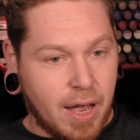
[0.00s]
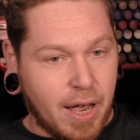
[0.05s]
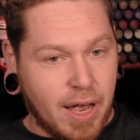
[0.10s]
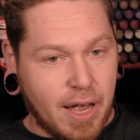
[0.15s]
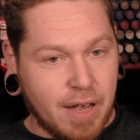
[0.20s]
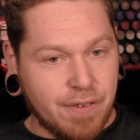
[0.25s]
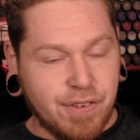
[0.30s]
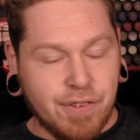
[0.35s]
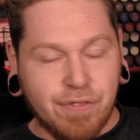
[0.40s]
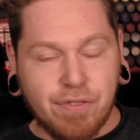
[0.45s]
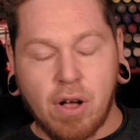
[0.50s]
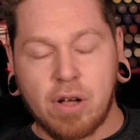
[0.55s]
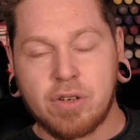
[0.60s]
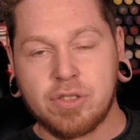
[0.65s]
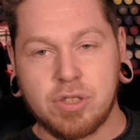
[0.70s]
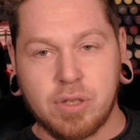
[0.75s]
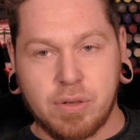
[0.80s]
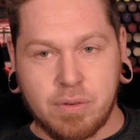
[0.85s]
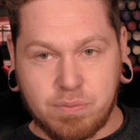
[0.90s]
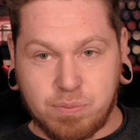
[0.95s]
If you've
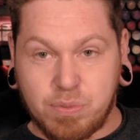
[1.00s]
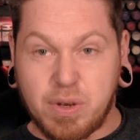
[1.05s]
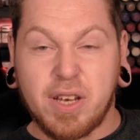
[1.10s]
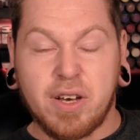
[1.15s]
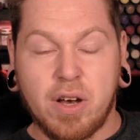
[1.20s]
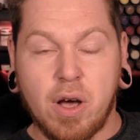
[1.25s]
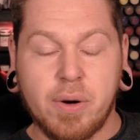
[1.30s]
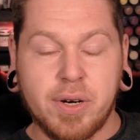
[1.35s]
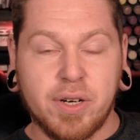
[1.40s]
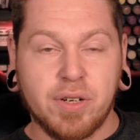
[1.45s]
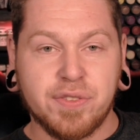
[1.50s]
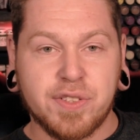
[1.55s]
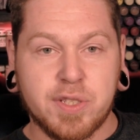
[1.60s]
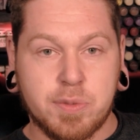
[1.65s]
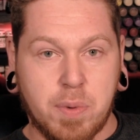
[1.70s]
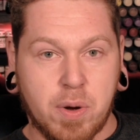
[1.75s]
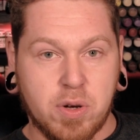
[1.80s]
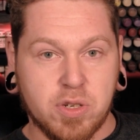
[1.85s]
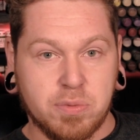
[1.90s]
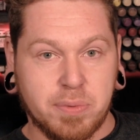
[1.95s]
got enough
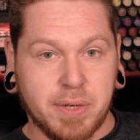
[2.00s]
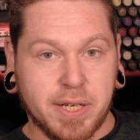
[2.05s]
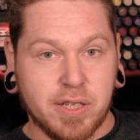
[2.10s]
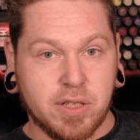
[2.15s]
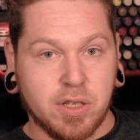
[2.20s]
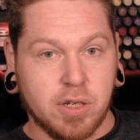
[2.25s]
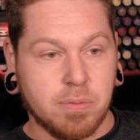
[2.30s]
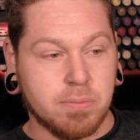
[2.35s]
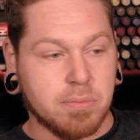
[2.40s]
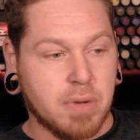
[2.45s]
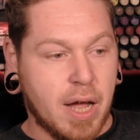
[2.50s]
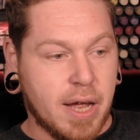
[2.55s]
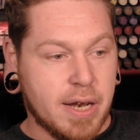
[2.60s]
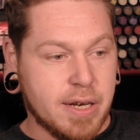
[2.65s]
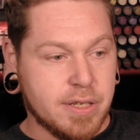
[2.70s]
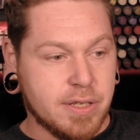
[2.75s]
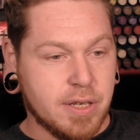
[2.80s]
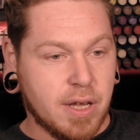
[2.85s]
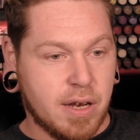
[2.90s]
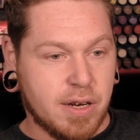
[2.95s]
disposable income
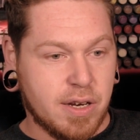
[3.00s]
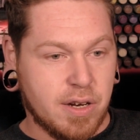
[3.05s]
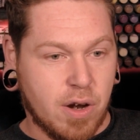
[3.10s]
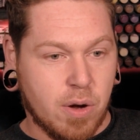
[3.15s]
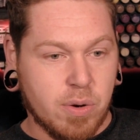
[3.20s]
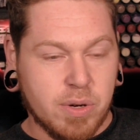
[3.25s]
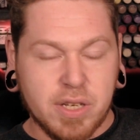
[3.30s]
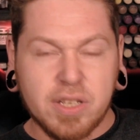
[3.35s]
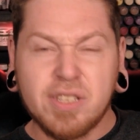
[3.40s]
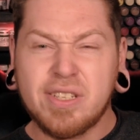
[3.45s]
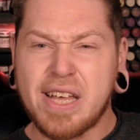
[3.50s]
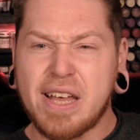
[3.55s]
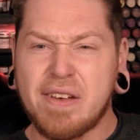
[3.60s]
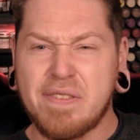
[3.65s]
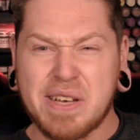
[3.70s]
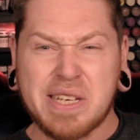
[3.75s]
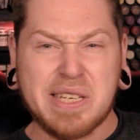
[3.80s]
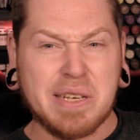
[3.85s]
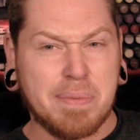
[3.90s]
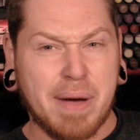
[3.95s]
and you're
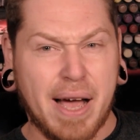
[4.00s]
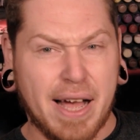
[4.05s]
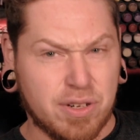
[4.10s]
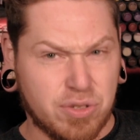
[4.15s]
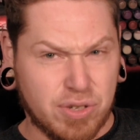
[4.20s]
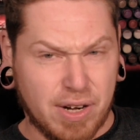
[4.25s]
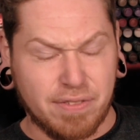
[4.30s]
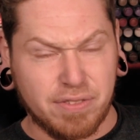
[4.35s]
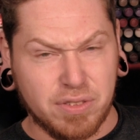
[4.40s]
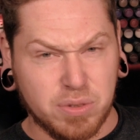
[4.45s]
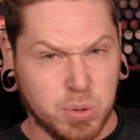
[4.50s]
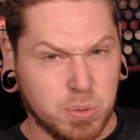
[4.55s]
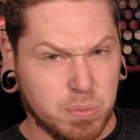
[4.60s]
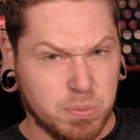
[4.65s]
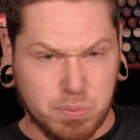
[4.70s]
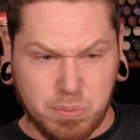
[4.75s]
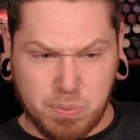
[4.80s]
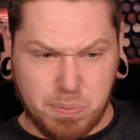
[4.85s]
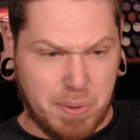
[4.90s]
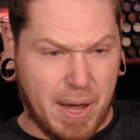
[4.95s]
serious about travel
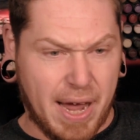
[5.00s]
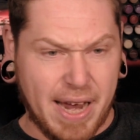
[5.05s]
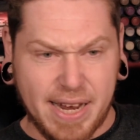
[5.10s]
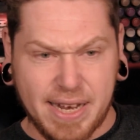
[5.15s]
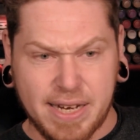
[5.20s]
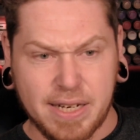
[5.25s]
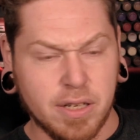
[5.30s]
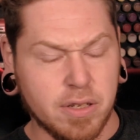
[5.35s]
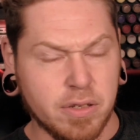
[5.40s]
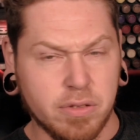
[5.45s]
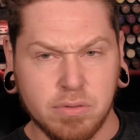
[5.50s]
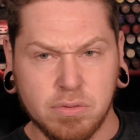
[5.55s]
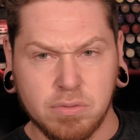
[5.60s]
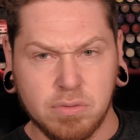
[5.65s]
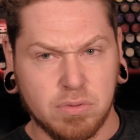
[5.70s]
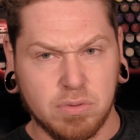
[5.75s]
painting